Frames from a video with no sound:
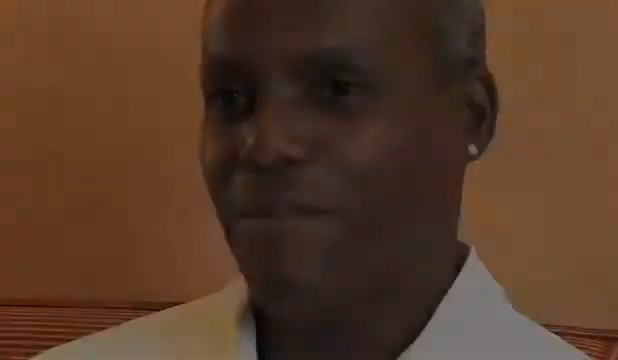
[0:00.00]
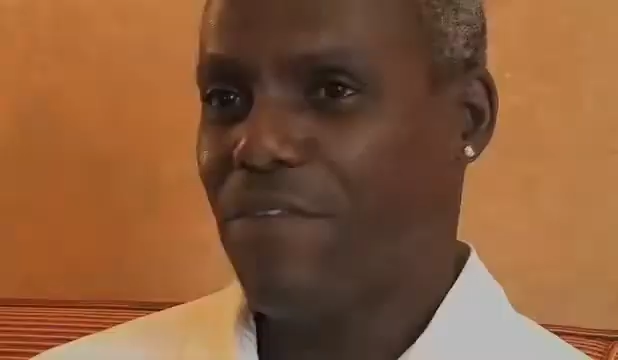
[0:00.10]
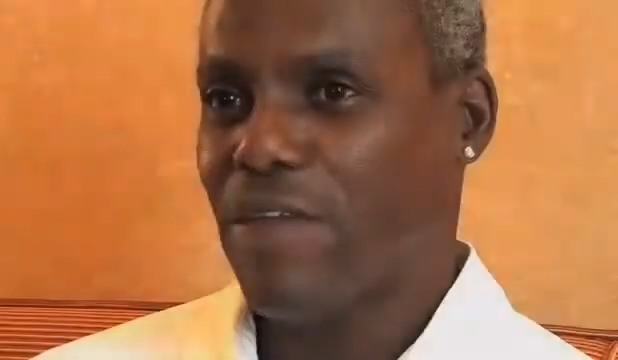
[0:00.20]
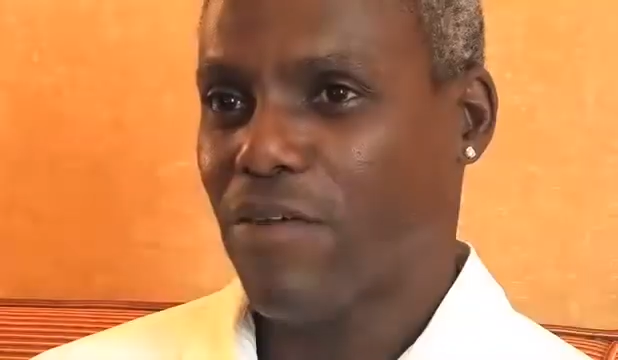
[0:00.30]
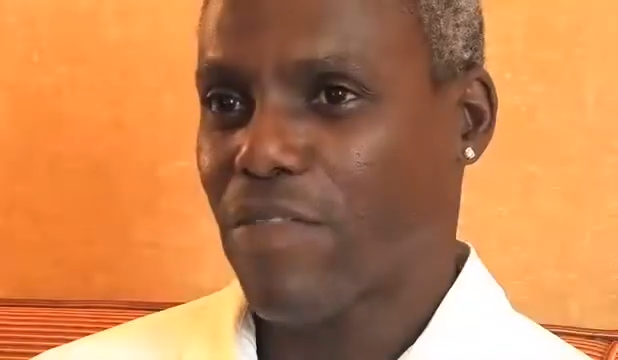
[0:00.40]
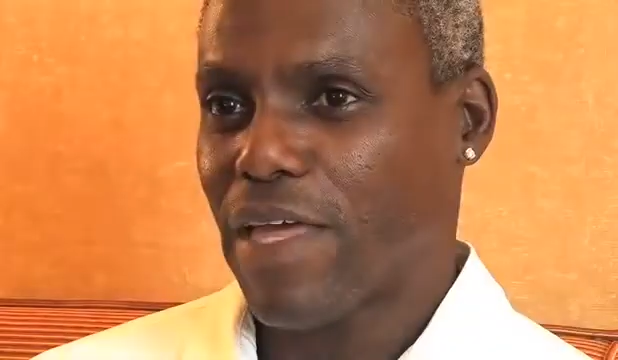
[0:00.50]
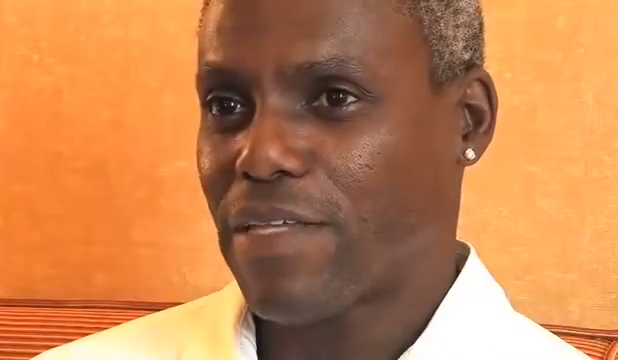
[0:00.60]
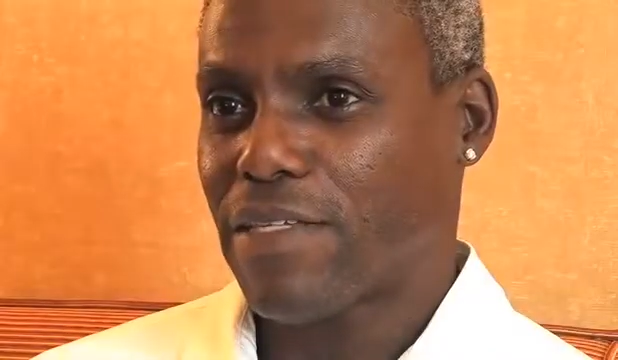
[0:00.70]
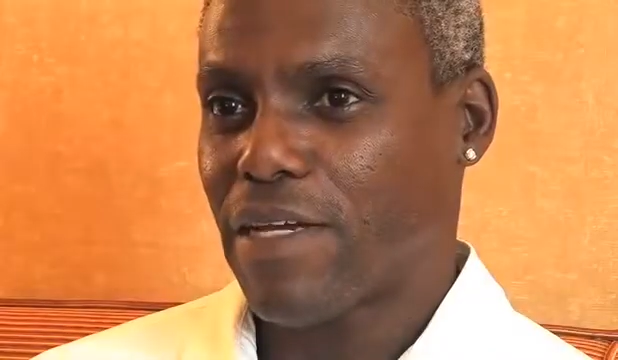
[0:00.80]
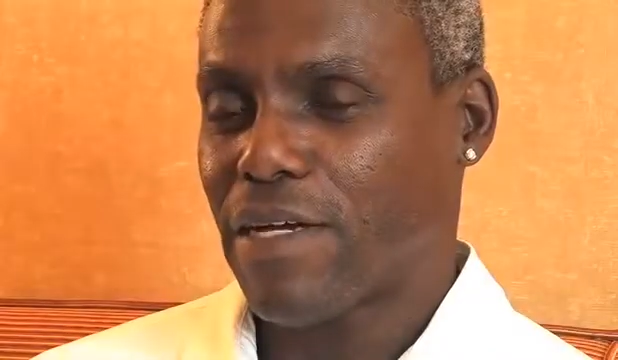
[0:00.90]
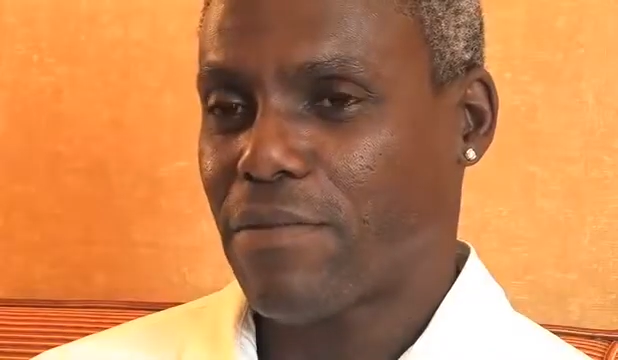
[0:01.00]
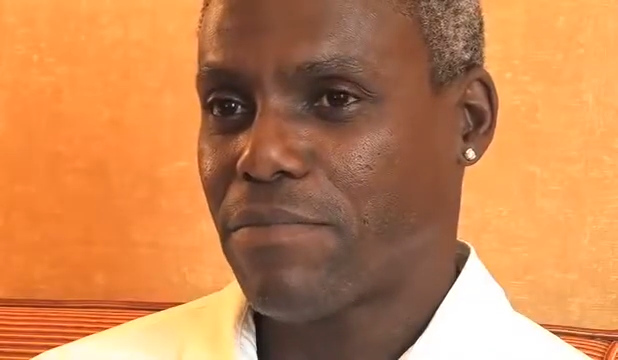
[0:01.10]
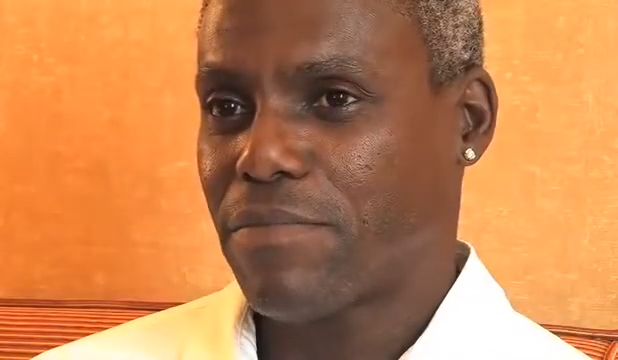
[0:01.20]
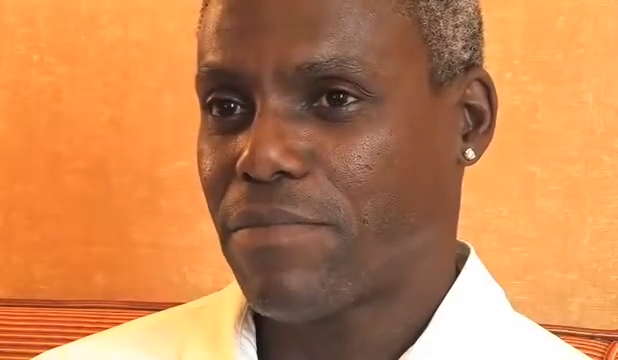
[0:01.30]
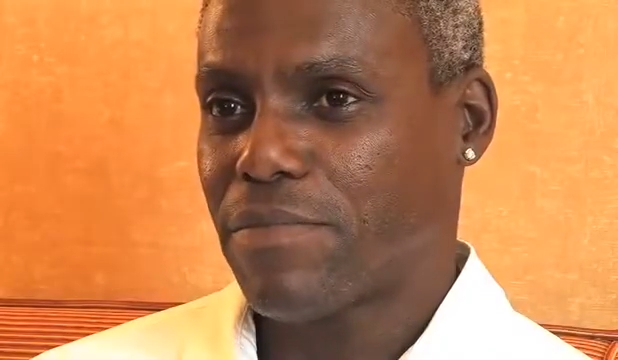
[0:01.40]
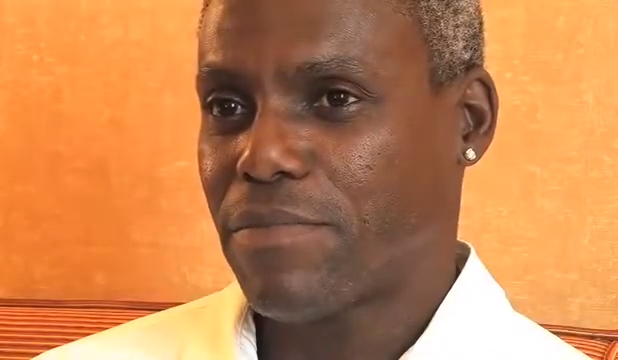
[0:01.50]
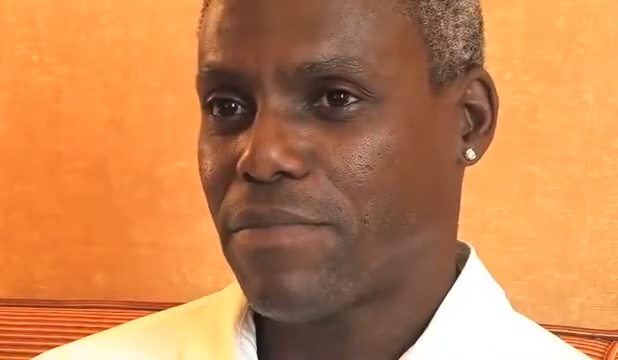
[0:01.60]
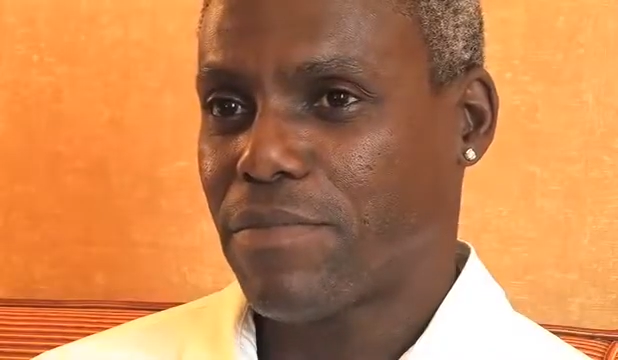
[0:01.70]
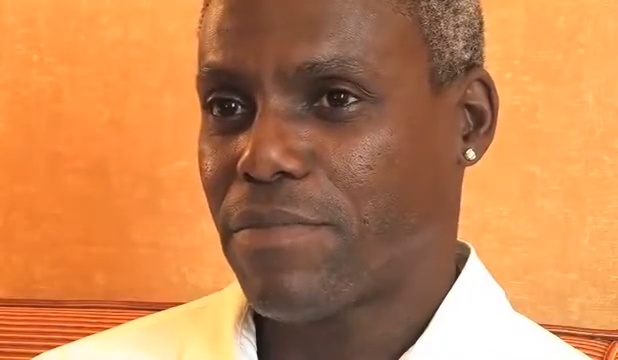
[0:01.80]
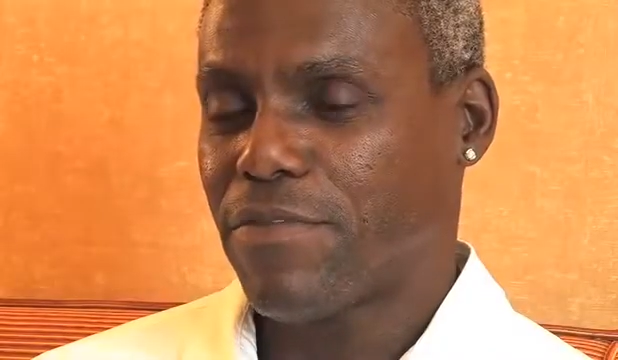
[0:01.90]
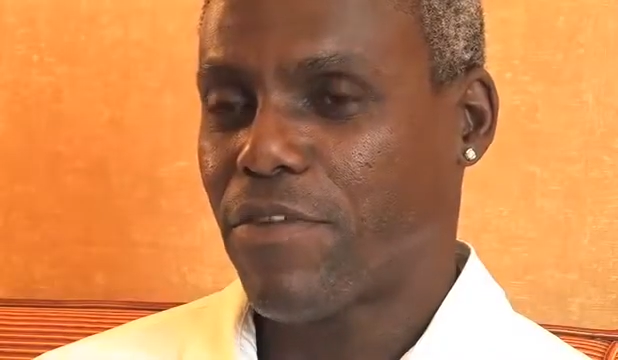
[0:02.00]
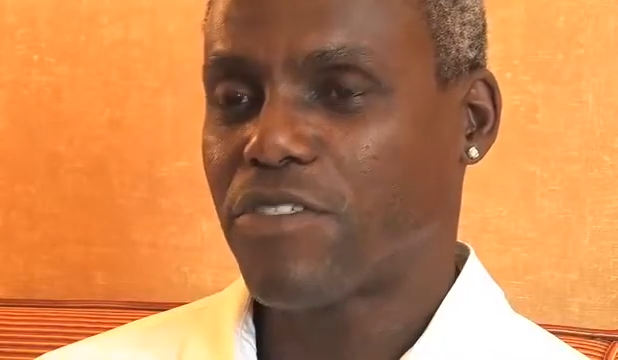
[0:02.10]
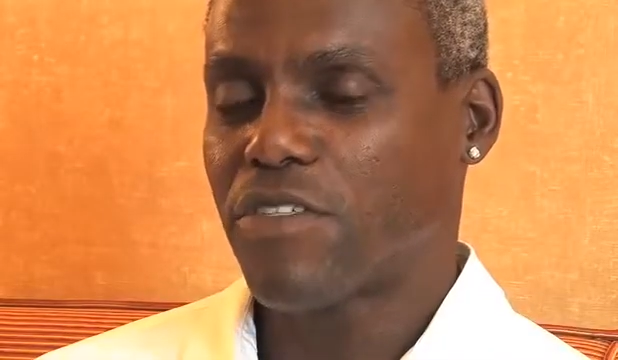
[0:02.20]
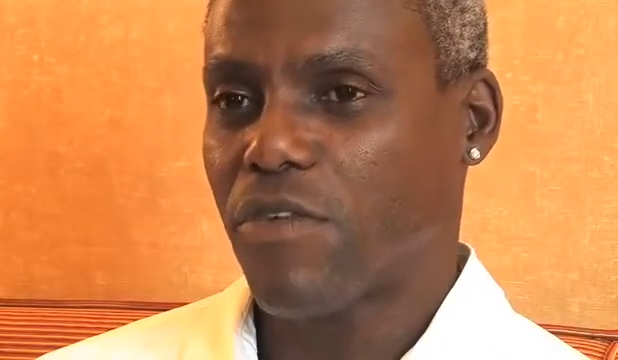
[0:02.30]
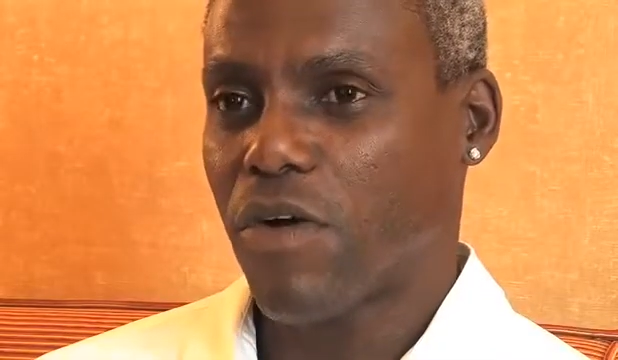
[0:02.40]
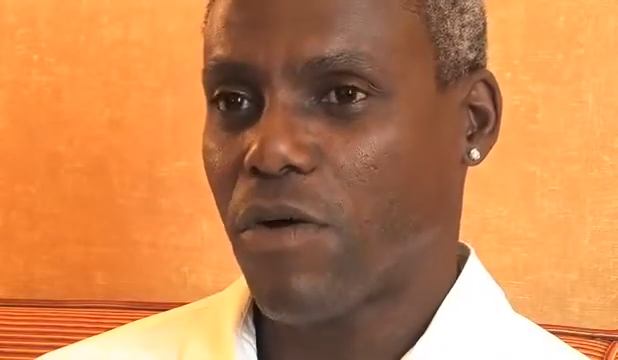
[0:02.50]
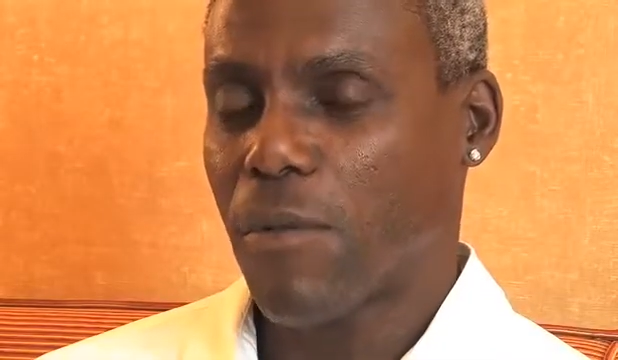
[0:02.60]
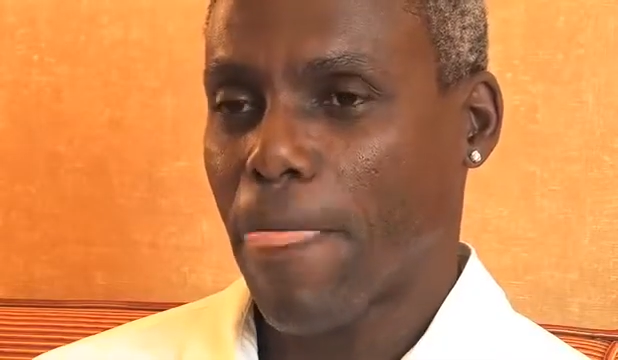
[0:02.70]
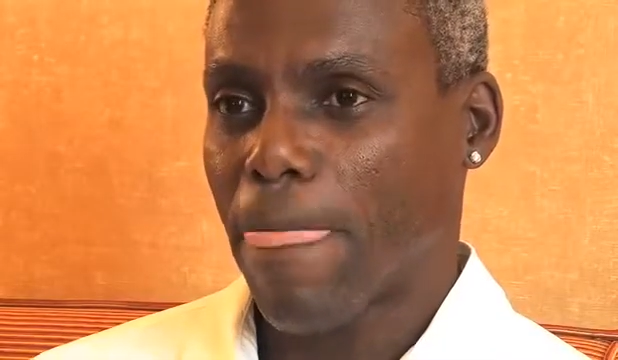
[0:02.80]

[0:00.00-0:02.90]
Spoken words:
feel that, first of all,